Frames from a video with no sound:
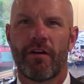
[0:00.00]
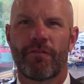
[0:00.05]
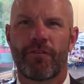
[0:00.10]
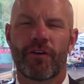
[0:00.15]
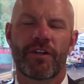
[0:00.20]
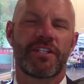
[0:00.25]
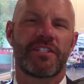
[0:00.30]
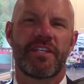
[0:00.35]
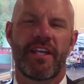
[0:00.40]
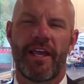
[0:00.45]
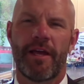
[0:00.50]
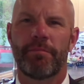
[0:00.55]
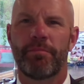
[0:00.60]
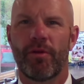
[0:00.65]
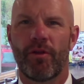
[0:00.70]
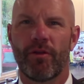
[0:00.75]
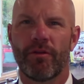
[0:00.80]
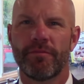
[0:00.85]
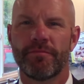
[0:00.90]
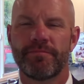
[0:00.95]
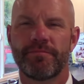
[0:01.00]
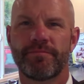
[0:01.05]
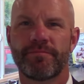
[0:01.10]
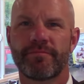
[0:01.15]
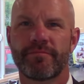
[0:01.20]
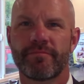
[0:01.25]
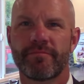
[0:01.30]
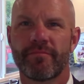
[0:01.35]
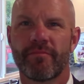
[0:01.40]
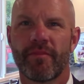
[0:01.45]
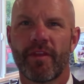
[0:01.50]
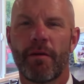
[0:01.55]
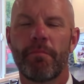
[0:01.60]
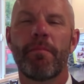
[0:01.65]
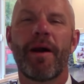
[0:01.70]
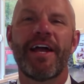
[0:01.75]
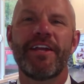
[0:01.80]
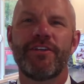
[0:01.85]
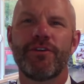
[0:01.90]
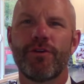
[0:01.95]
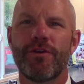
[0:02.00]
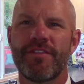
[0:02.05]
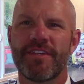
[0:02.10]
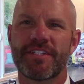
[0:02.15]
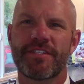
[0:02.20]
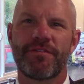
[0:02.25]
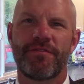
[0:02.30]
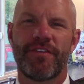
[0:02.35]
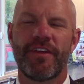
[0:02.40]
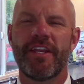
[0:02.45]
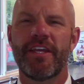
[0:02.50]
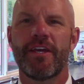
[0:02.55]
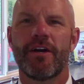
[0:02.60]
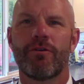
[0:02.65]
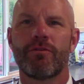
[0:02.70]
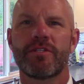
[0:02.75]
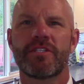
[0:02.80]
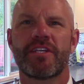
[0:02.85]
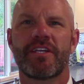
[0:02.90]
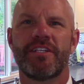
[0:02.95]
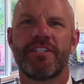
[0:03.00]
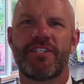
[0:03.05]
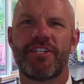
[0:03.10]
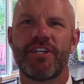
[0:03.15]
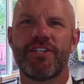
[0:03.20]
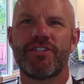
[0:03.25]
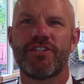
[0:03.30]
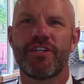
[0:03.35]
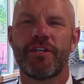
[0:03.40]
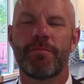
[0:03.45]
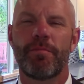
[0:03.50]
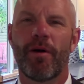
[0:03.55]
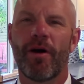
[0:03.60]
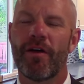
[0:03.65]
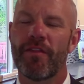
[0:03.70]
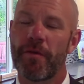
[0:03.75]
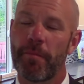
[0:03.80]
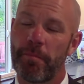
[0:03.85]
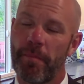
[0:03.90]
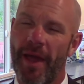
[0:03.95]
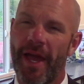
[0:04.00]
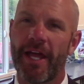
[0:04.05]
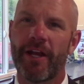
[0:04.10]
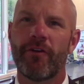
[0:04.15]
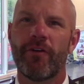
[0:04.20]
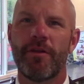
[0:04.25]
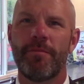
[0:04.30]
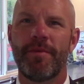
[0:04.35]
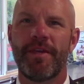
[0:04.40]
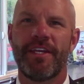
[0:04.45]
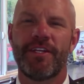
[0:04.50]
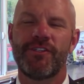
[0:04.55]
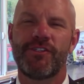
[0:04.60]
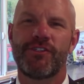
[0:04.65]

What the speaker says: For example, my doing this video is contingent upon the battery being